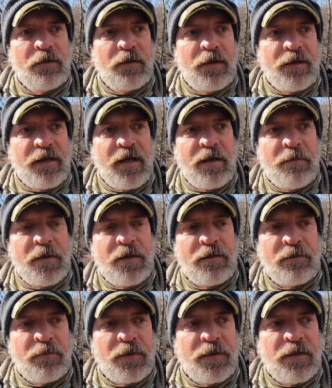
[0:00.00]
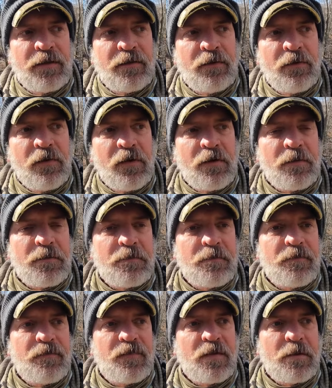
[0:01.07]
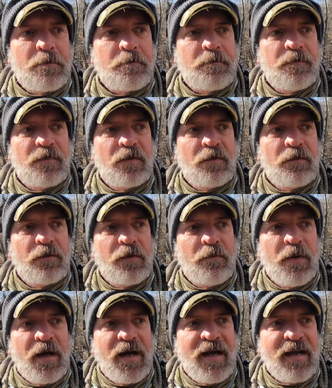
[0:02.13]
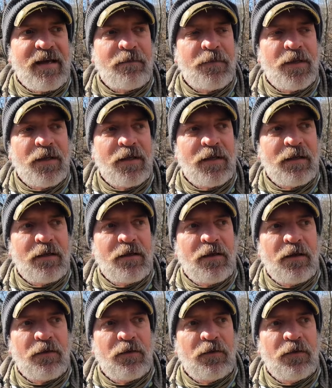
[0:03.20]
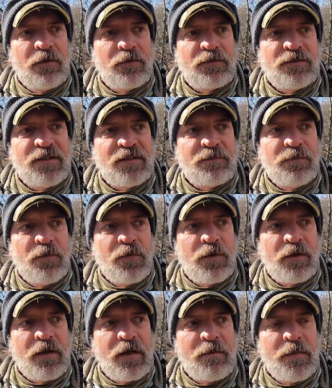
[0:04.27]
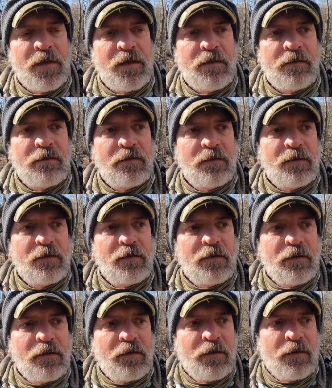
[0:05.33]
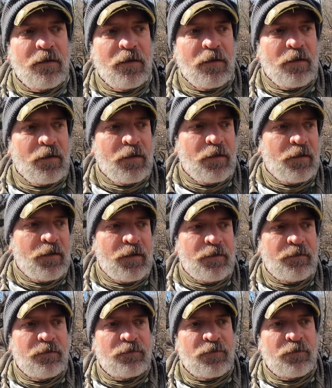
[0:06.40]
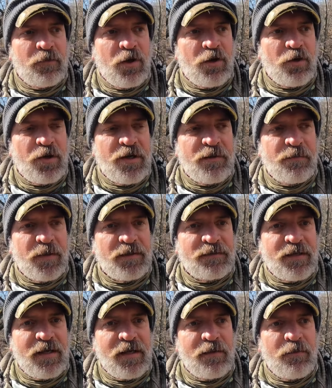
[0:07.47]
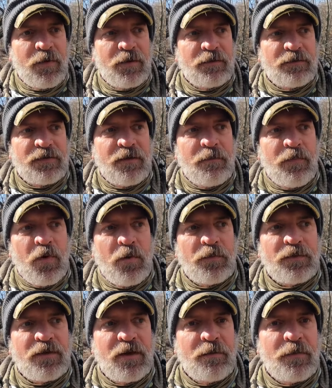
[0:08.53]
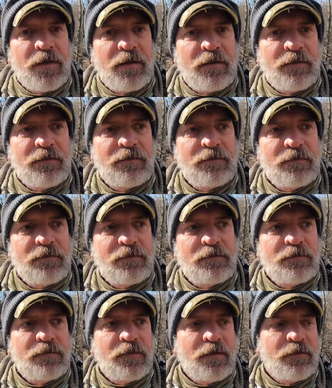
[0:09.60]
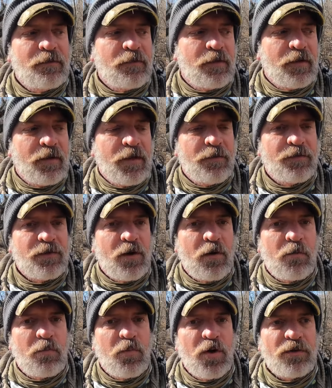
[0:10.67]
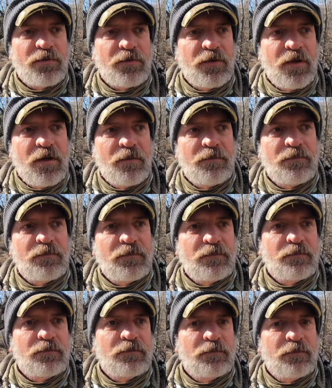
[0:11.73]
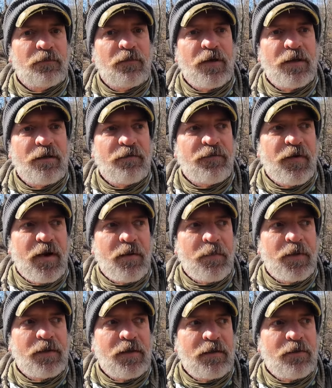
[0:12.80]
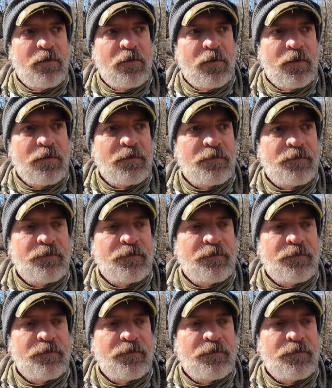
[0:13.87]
He came in to my decoy. Then behind me, I had another little six point came in. And he, underneath my stand while the seven point was coming in. And he was all brustled up, ready to fight my decoy.